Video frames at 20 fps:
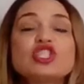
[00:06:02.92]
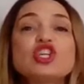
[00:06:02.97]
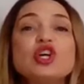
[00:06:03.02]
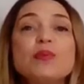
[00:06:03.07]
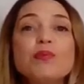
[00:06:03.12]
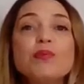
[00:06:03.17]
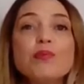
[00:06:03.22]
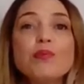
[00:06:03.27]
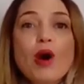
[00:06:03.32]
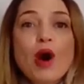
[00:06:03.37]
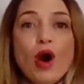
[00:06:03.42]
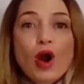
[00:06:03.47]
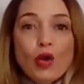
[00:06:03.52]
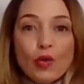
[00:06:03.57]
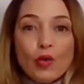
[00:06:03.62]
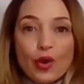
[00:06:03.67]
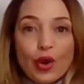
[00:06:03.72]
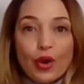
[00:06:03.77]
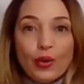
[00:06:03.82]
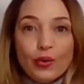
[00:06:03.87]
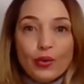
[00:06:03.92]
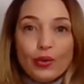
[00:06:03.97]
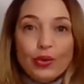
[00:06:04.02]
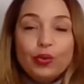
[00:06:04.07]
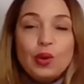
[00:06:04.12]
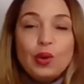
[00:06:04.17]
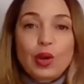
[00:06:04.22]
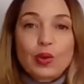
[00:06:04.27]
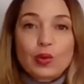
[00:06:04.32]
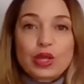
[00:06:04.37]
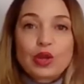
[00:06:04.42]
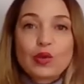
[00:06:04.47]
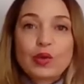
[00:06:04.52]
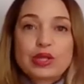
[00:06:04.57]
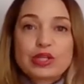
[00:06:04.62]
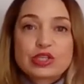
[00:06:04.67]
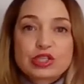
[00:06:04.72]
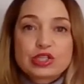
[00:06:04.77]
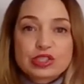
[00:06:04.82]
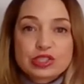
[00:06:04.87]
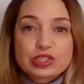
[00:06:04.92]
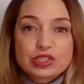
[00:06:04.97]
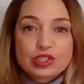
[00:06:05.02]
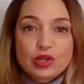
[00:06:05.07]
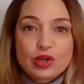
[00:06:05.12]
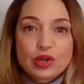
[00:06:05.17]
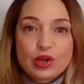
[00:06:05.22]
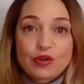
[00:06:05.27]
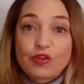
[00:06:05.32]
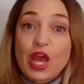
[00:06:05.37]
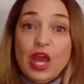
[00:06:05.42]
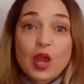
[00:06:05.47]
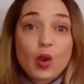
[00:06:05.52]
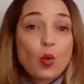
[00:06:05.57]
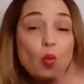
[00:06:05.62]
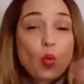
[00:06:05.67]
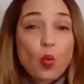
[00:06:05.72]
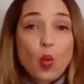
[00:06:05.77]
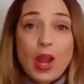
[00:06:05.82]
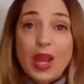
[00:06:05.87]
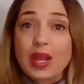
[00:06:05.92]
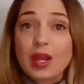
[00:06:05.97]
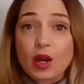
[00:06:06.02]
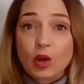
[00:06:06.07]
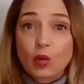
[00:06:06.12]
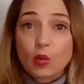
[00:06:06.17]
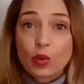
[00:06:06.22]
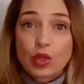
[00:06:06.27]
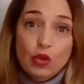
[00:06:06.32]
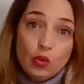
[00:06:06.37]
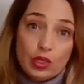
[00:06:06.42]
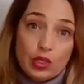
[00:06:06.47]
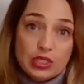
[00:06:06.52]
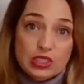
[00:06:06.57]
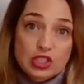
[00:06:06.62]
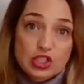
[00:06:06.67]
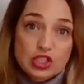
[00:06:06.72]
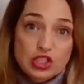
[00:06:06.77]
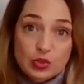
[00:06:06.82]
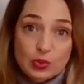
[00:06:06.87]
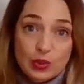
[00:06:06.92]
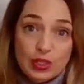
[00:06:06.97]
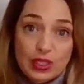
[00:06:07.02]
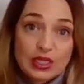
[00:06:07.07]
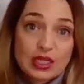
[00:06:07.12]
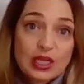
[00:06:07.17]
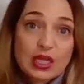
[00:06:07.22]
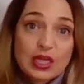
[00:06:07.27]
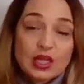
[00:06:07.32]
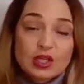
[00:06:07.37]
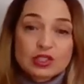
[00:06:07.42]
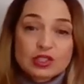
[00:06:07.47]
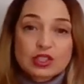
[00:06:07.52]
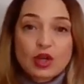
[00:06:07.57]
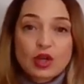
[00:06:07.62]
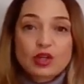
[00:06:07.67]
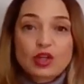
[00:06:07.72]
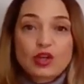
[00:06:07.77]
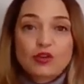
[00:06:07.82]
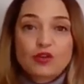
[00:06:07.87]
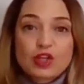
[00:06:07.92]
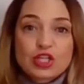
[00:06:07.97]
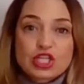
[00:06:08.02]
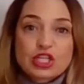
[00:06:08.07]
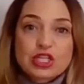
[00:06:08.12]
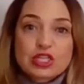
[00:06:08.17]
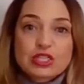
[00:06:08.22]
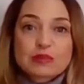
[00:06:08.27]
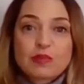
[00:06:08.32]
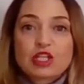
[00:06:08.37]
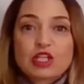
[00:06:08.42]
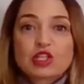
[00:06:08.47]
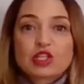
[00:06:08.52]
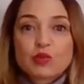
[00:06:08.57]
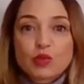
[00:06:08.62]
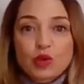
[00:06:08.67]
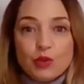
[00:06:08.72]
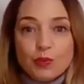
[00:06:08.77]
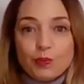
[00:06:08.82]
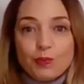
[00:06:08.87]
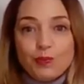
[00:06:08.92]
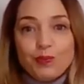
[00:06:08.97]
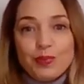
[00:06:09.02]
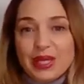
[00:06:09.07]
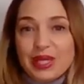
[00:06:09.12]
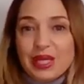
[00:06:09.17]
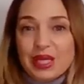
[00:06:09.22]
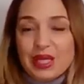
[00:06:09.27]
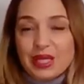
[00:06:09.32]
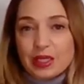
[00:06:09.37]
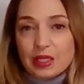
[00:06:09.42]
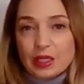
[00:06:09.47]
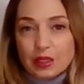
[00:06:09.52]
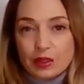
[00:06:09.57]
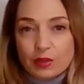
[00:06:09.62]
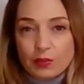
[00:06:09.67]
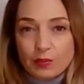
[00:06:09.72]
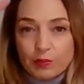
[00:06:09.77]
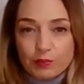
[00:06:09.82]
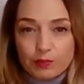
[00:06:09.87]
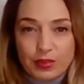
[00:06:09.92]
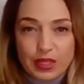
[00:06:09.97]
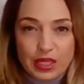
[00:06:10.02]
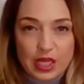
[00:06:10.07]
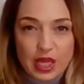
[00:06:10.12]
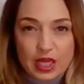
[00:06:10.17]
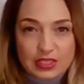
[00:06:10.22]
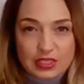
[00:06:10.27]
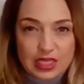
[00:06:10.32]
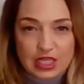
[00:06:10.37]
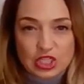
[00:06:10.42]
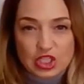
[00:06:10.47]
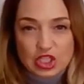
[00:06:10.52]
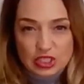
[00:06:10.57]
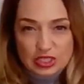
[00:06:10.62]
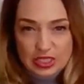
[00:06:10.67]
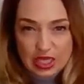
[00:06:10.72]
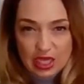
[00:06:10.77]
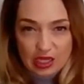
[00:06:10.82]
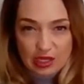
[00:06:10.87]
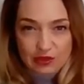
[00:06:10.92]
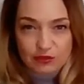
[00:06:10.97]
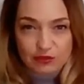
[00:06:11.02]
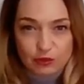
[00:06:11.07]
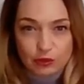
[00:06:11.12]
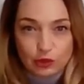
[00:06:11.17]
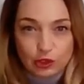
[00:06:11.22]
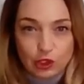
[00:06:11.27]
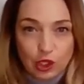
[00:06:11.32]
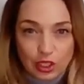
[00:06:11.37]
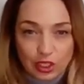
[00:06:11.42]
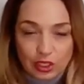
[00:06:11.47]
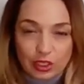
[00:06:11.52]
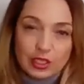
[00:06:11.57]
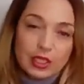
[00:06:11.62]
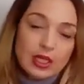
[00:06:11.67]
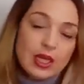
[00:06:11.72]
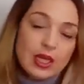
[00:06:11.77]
tomorrow? Who are we going to serve? When are we going to do it? So your vision is much more big, audacious kind of look,